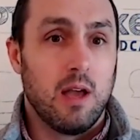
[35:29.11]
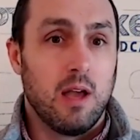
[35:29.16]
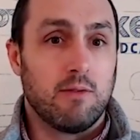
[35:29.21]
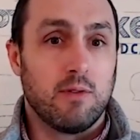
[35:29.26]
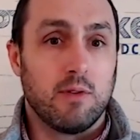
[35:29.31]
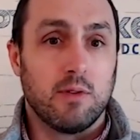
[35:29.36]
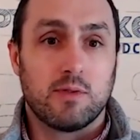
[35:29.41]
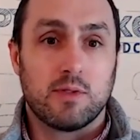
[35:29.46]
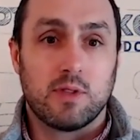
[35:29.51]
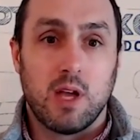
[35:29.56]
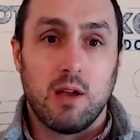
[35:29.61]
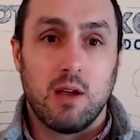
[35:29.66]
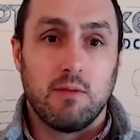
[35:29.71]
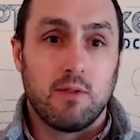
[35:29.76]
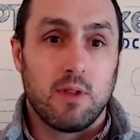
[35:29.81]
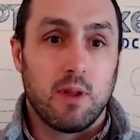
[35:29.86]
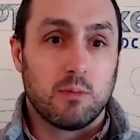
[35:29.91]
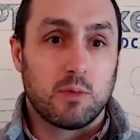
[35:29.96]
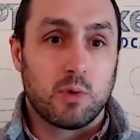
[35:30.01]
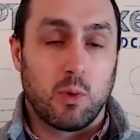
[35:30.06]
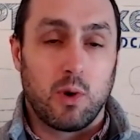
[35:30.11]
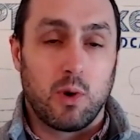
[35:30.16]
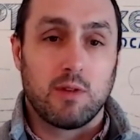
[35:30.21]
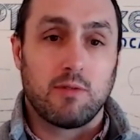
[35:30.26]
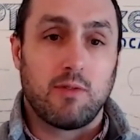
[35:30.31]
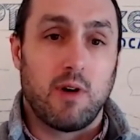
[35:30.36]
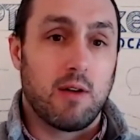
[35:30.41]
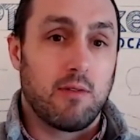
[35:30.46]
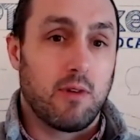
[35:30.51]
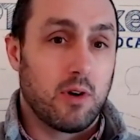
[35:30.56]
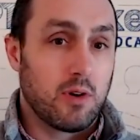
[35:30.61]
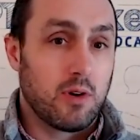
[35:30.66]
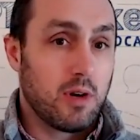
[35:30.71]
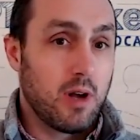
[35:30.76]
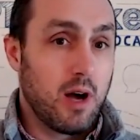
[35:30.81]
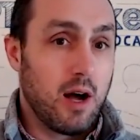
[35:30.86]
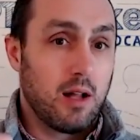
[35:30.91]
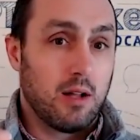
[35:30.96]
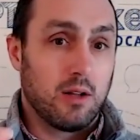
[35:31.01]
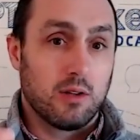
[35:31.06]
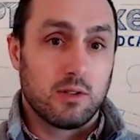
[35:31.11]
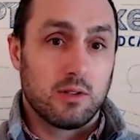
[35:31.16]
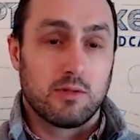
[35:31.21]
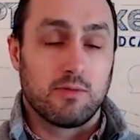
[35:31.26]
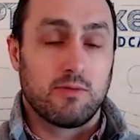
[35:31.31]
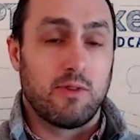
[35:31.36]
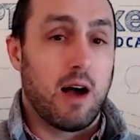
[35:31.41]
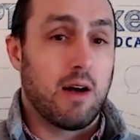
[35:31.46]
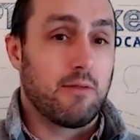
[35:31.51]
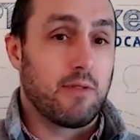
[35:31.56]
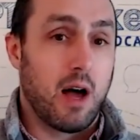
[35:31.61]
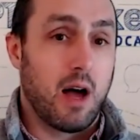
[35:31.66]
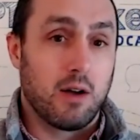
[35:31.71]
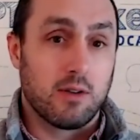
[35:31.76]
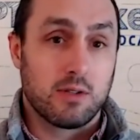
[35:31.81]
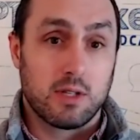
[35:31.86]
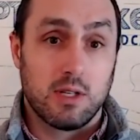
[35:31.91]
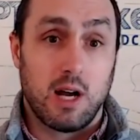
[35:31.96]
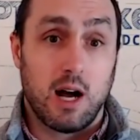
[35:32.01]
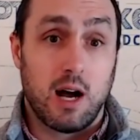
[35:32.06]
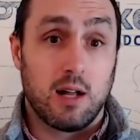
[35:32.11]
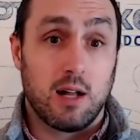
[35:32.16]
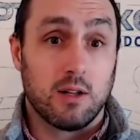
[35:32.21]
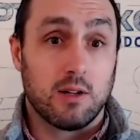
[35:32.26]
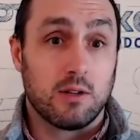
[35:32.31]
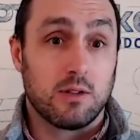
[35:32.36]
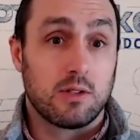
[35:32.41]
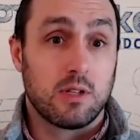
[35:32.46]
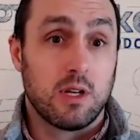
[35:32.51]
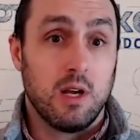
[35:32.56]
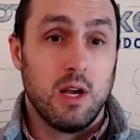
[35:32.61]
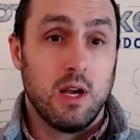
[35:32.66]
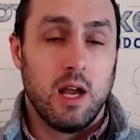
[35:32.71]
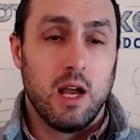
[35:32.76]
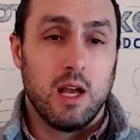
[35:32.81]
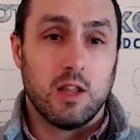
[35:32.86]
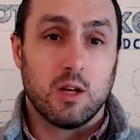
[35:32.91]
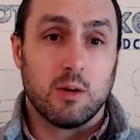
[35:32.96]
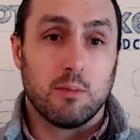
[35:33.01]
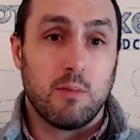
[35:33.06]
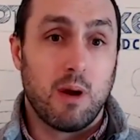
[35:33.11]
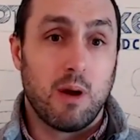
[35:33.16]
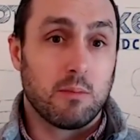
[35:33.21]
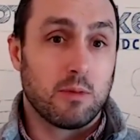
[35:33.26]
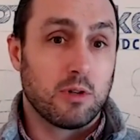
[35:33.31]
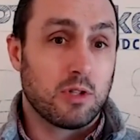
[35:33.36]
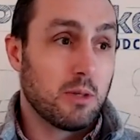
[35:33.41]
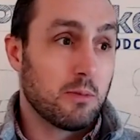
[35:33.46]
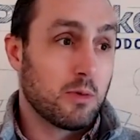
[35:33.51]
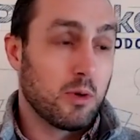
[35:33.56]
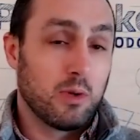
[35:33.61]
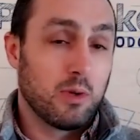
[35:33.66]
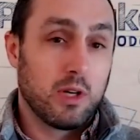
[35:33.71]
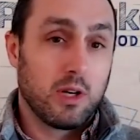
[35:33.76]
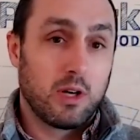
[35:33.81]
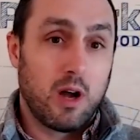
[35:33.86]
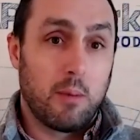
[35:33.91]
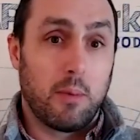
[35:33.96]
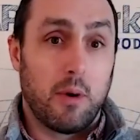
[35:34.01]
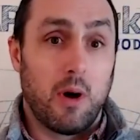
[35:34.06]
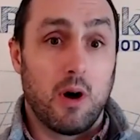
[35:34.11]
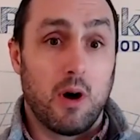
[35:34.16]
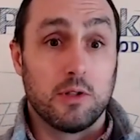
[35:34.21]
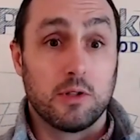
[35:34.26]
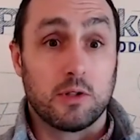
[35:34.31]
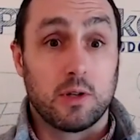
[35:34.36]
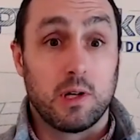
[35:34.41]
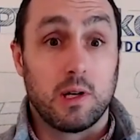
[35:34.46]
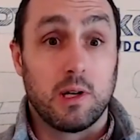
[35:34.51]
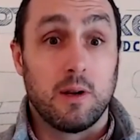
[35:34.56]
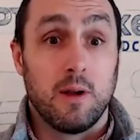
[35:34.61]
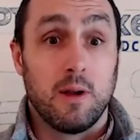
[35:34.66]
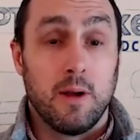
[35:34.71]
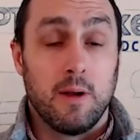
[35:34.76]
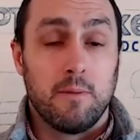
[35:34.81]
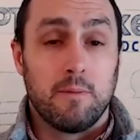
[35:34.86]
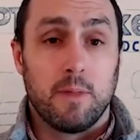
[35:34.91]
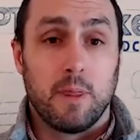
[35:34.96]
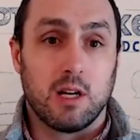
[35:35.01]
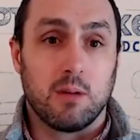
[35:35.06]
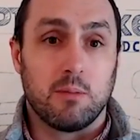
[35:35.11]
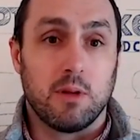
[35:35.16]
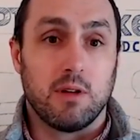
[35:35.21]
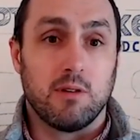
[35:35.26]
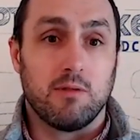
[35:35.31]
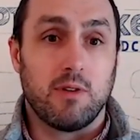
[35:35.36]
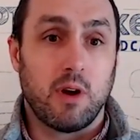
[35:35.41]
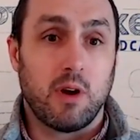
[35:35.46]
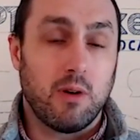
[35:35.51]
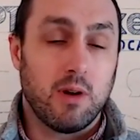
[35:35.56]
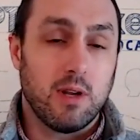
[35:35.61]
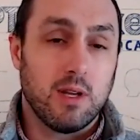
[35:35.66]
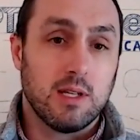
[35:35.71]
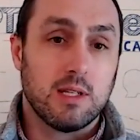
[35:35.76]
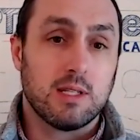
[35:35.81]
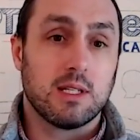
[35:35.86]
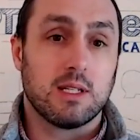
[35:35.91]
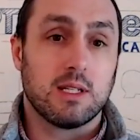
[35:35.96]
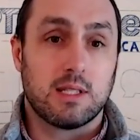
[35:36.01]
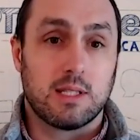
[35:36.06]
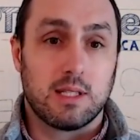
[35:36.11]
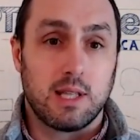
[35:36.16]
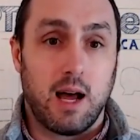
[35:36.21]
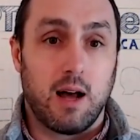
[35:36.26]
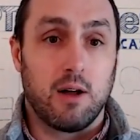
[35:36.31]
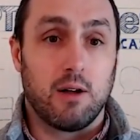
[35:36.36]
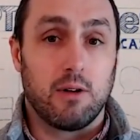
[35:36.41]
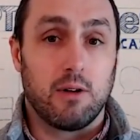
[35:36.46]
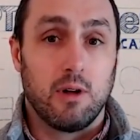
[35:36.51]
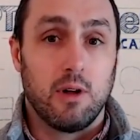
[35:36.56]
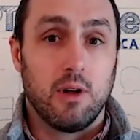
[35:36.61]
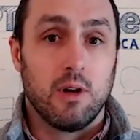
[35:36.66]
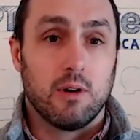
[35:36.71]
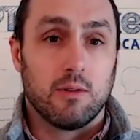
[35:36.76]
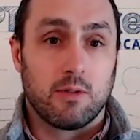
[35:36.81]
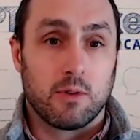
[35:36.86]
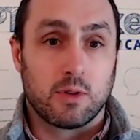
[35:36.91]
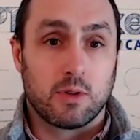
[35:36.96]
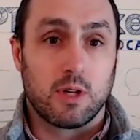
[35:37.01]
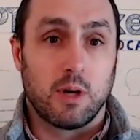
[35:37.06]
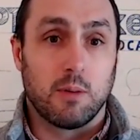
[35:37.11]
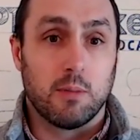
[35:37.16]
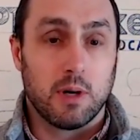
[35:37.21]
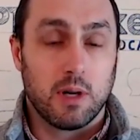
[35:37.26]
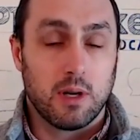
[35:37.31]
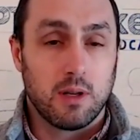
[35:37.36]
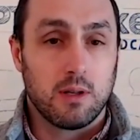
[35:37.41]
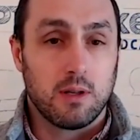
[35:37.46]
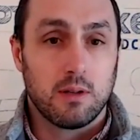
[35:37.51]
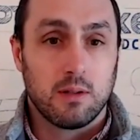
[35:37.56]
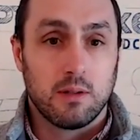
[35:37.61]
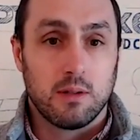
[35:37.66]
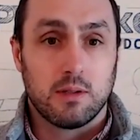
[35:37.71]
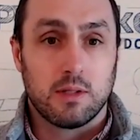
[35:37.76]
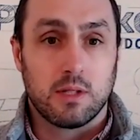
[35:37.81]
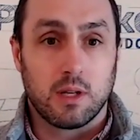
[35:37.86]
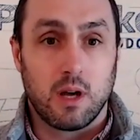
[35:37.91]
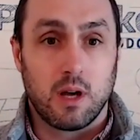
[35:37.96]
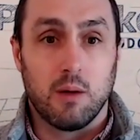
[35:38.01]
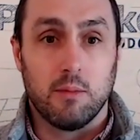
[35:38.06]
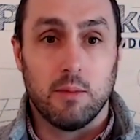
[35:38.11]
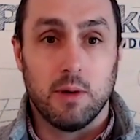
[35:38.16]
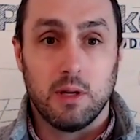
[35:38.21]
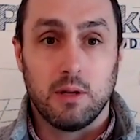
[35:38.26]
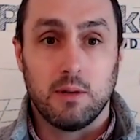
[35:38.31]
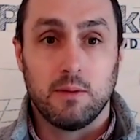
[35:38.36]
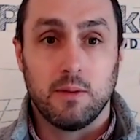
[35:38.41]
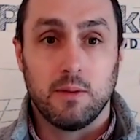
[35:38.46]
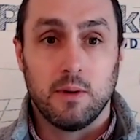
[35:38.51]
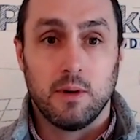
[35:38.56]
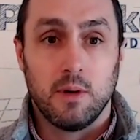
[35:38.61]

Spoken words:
If you've saved them $2,500, $5,000, and their membership's only a couple hundred, it's going to be a very easy sell for somebody to come in.